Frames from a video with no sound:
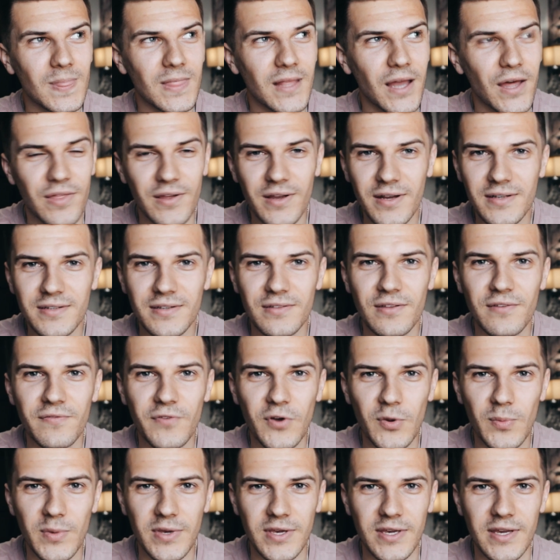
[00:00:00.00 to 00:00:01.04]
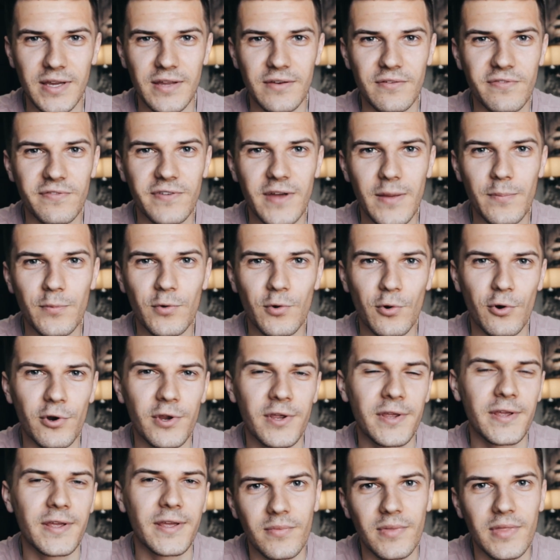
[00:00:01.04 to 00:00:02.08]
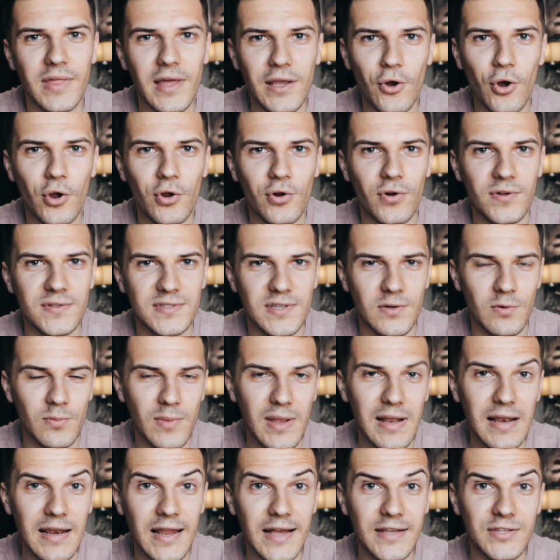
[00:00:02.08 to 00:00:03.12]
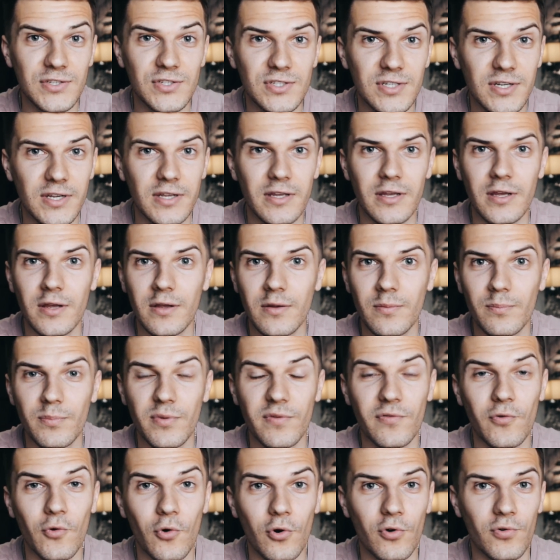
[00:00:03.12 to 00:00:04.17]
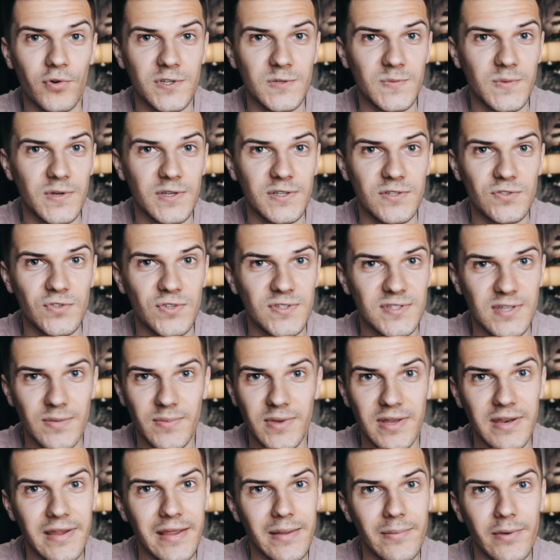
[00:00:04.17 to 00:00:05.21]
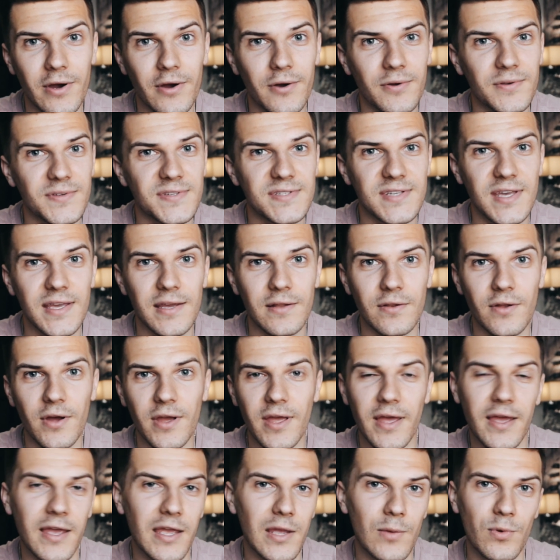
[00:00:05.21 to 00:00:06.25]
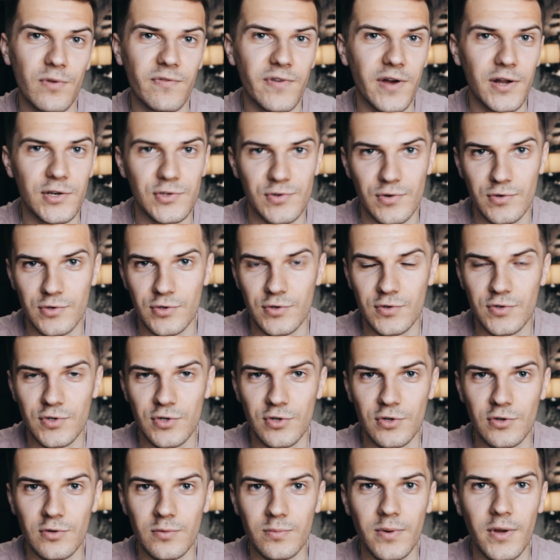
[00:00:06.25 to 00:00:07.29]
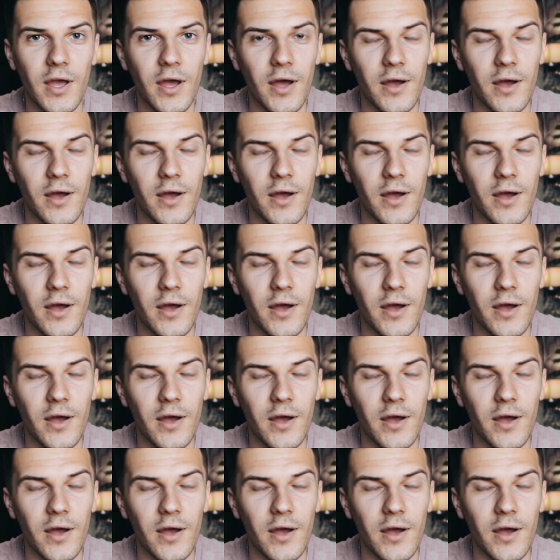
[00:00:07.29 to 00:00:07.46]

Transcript: I think I did the filming in February. They got in contact with me last year before Christmas, just sent me an email saying like, hey, we found you on YouTube.